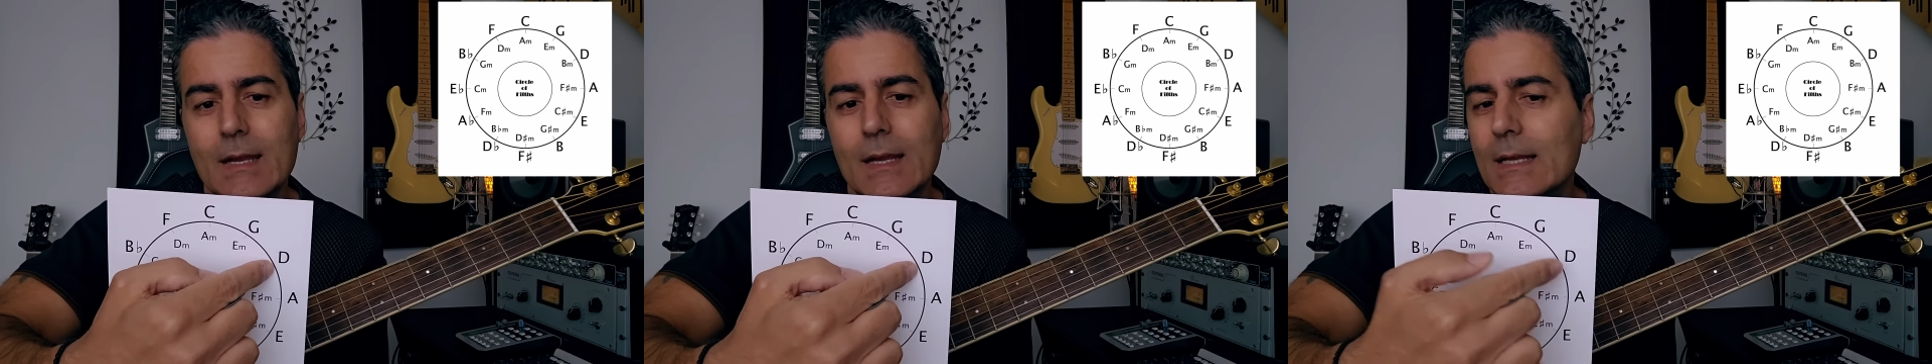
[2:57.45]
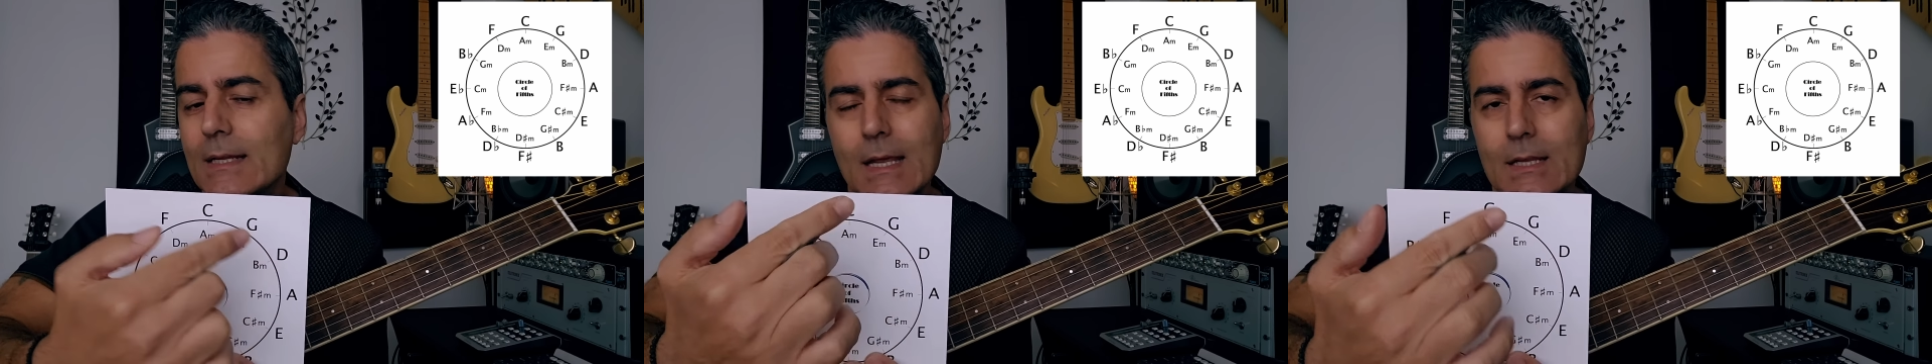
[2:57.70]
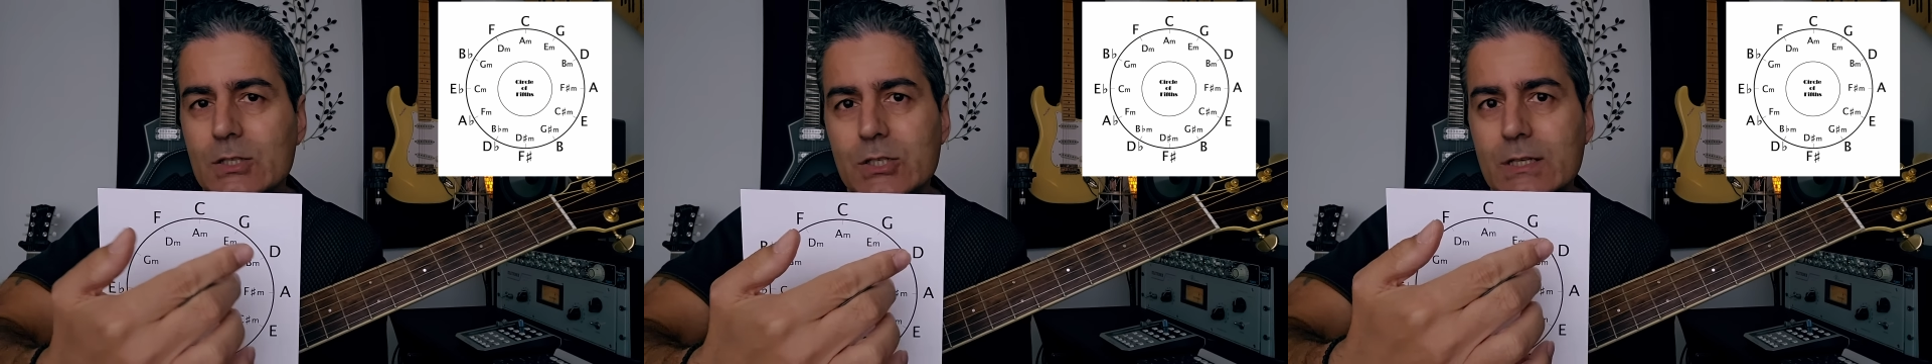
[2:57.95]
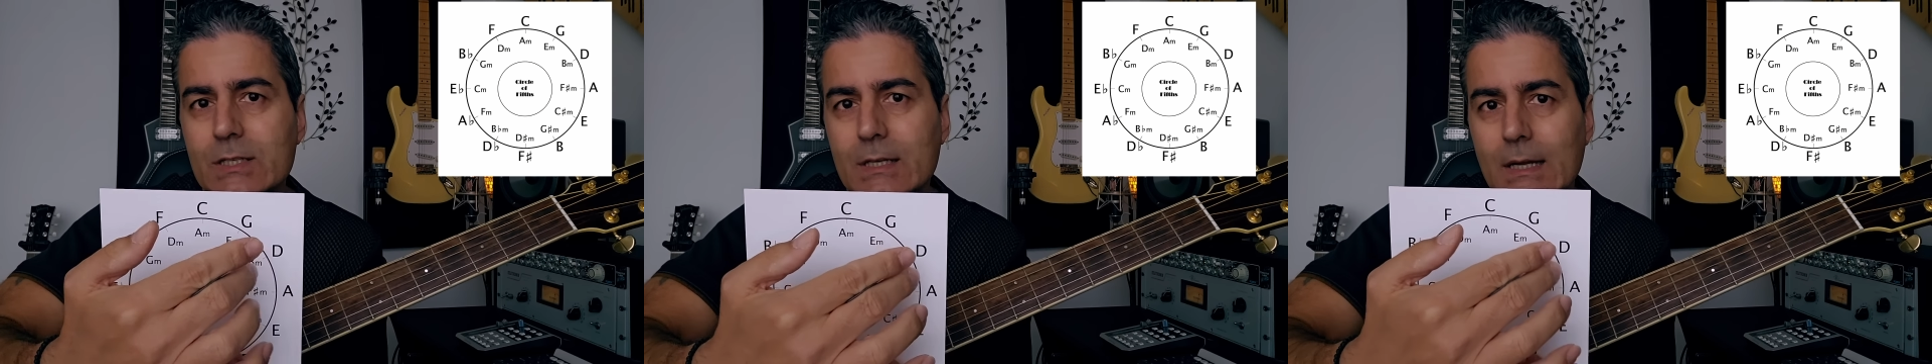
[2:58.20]
It's
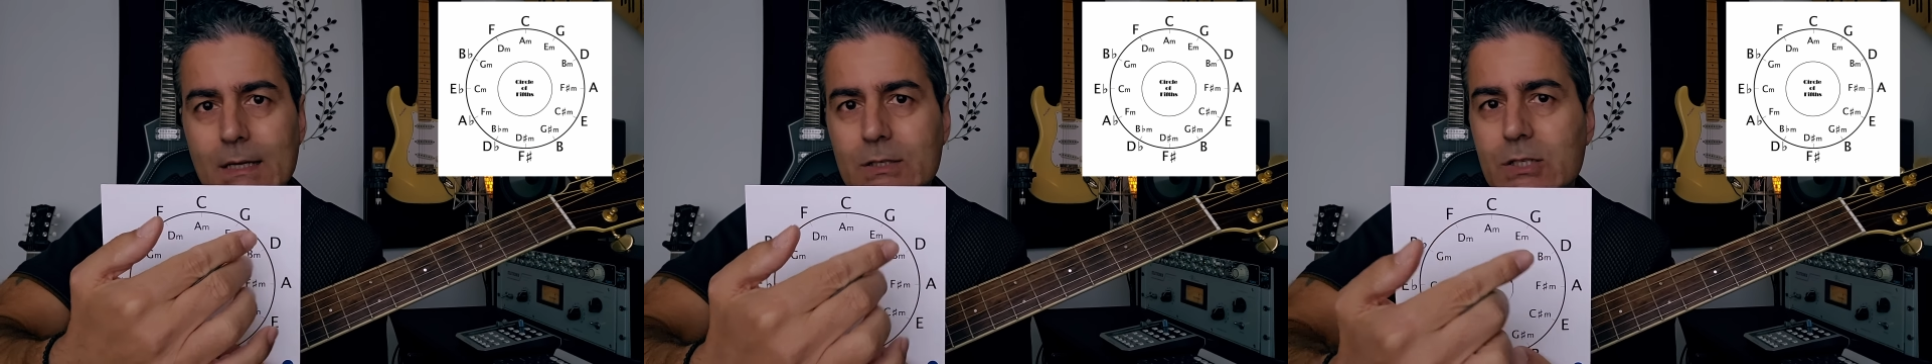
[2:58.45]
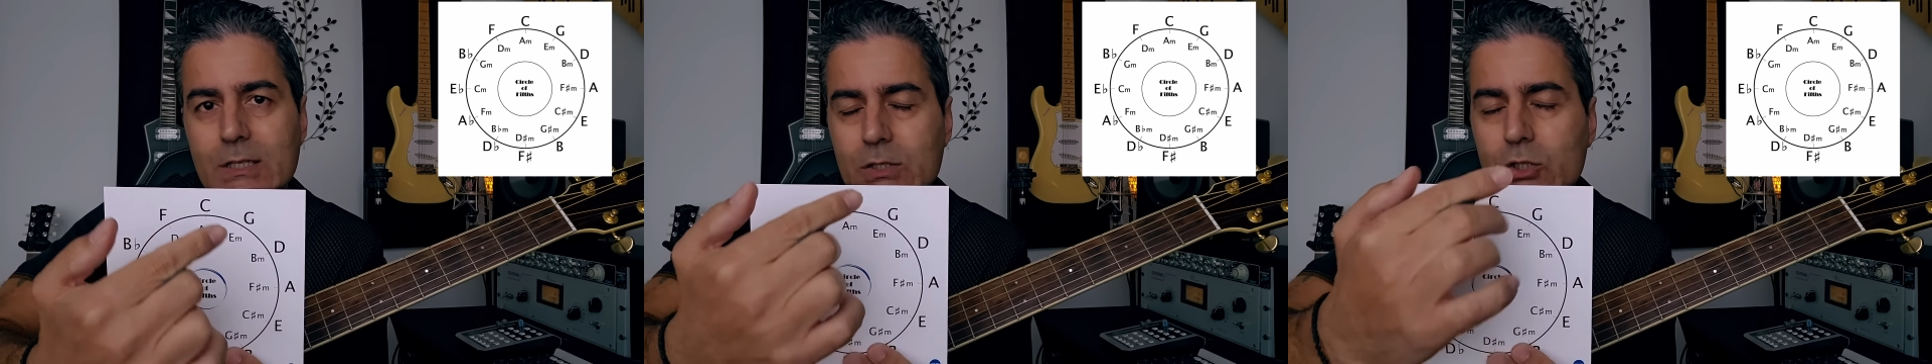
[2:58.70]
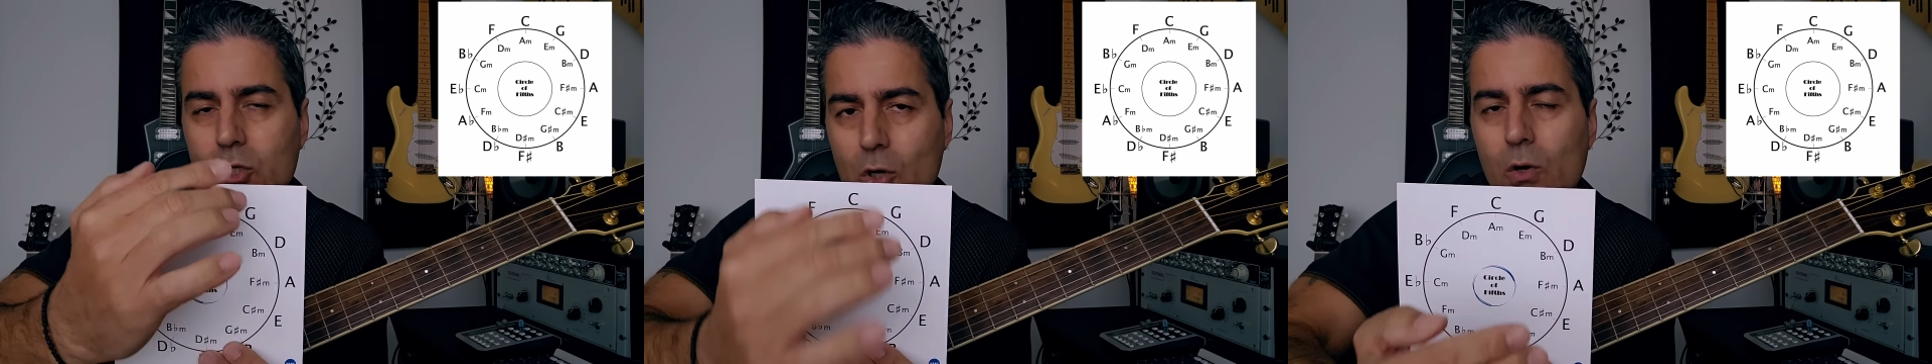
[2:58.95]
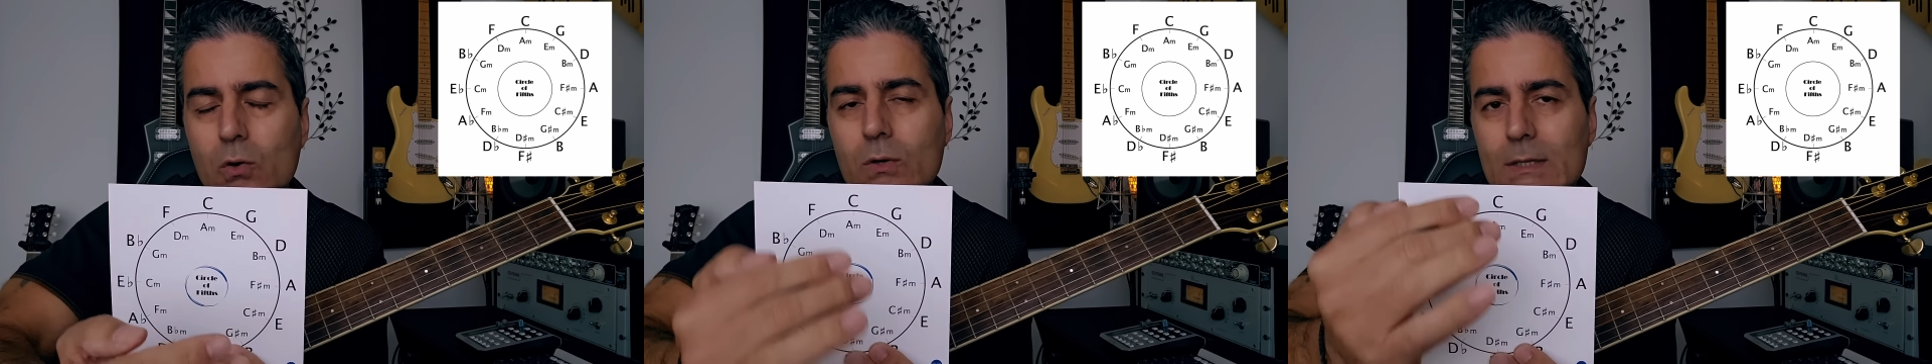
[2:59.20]
just
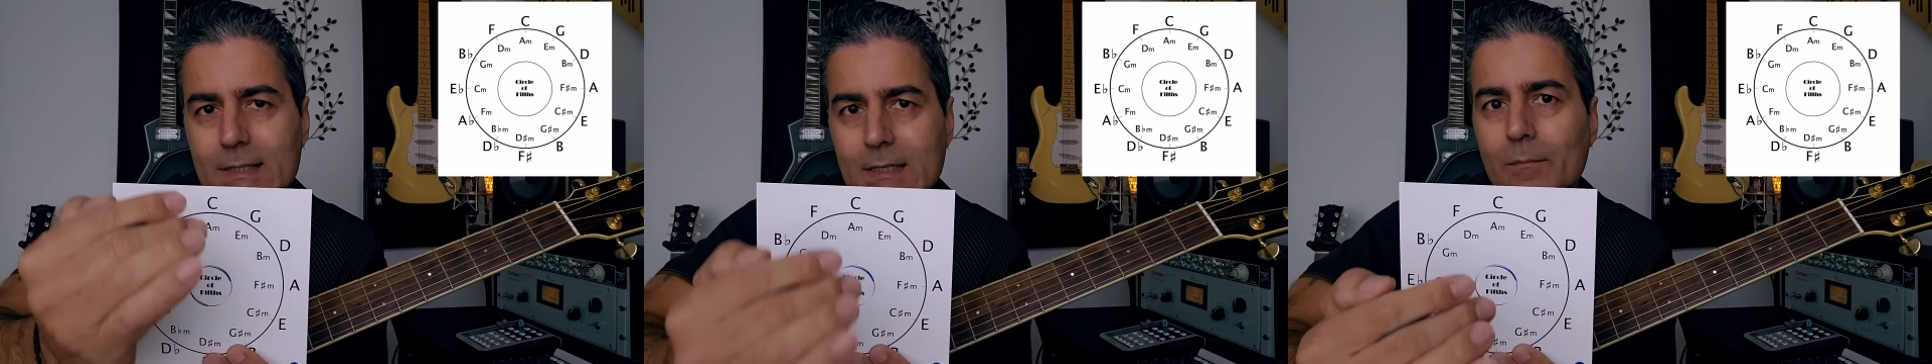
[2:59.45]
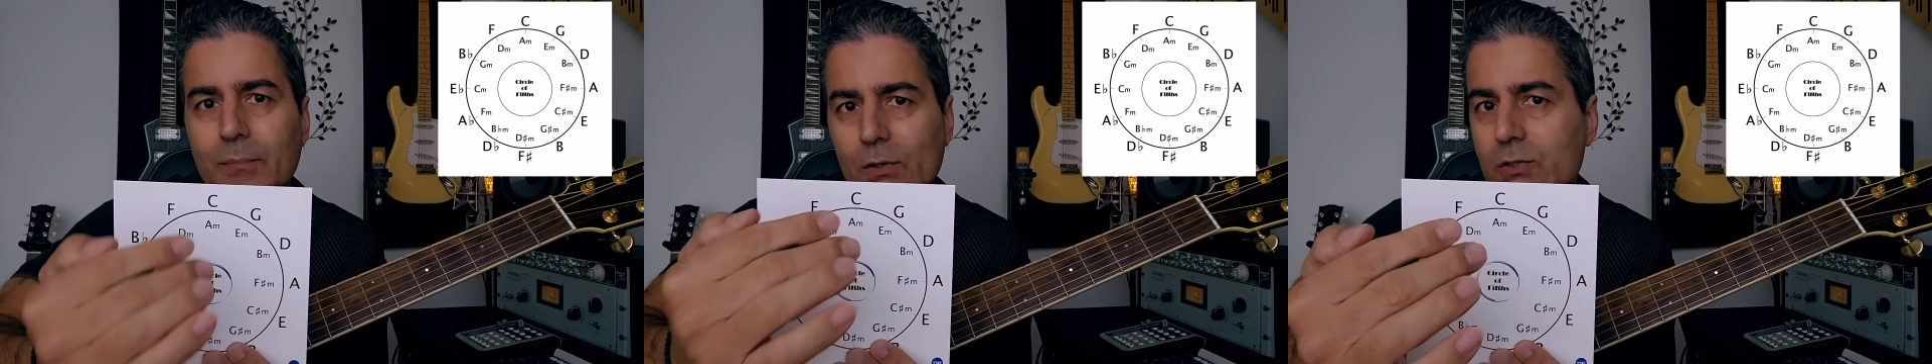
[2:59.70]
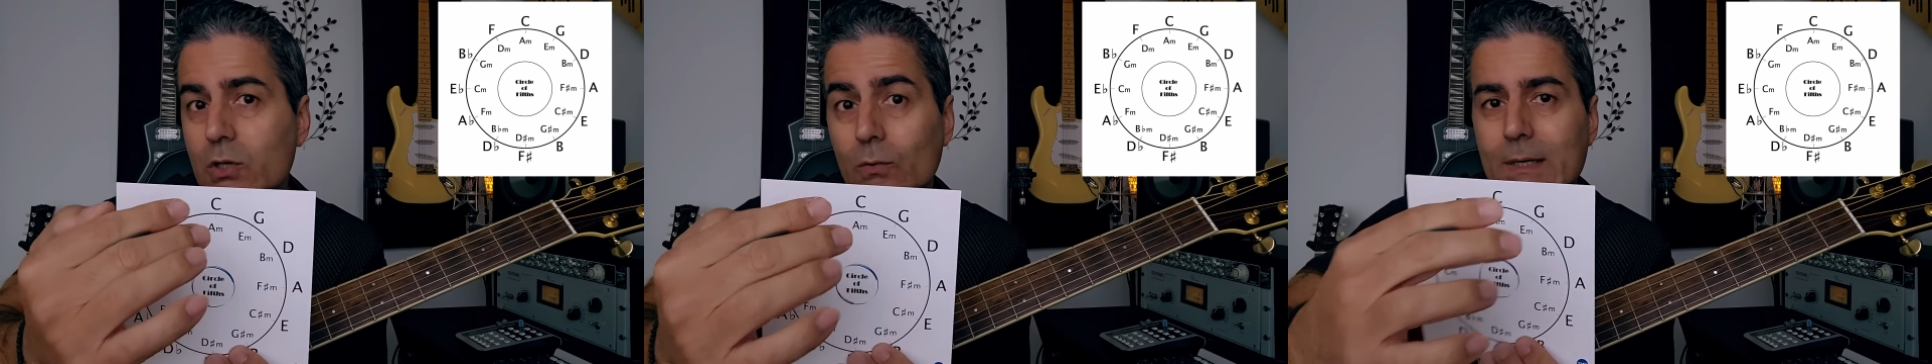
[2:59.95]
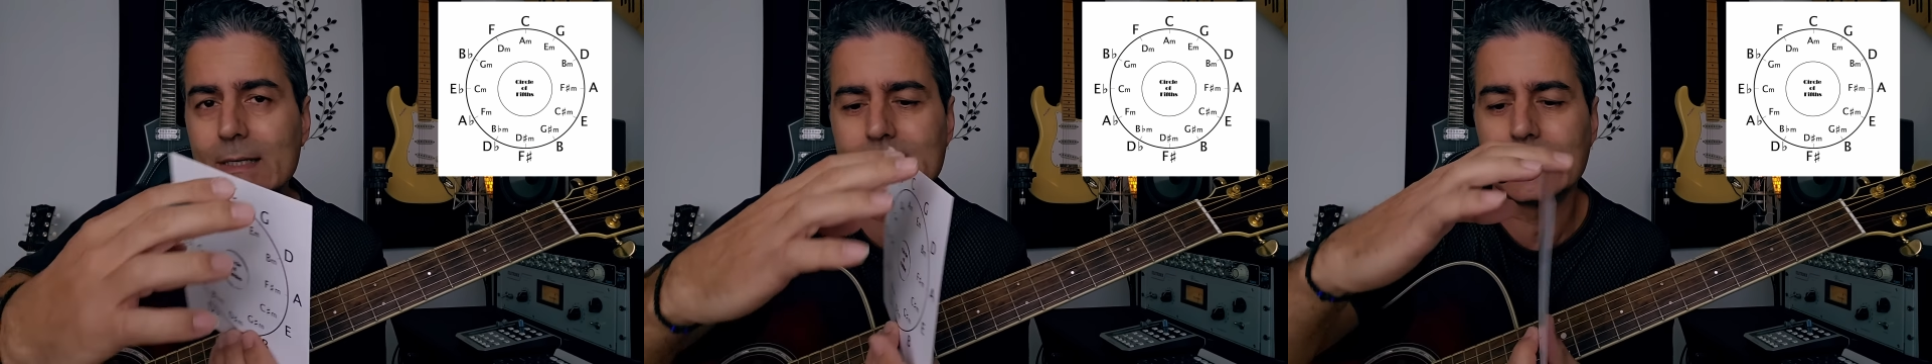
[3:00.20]
so simple,
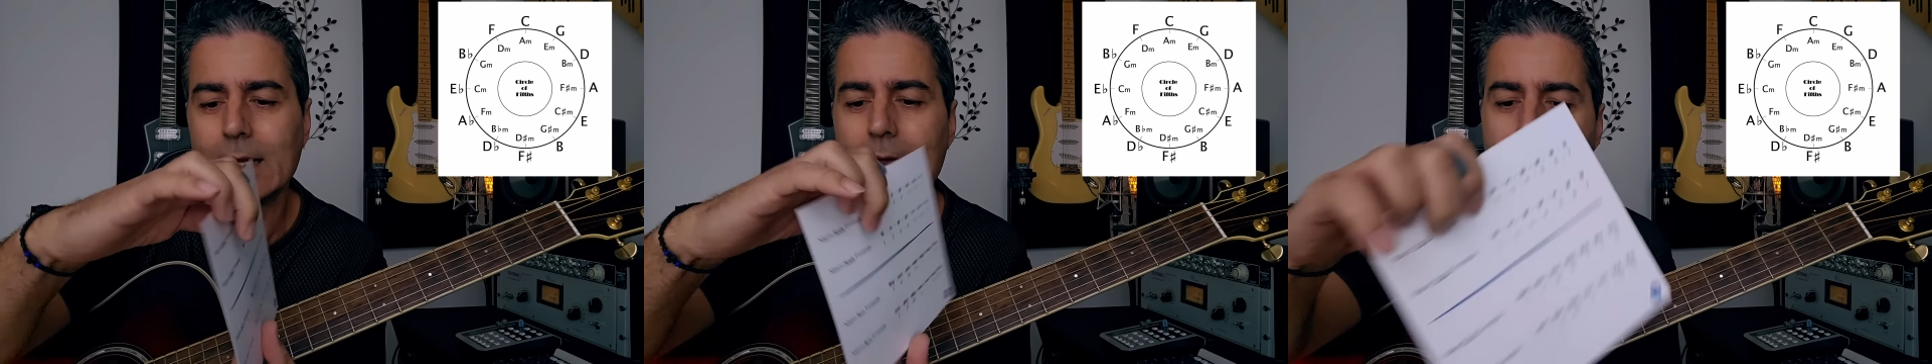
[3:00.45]
so easy.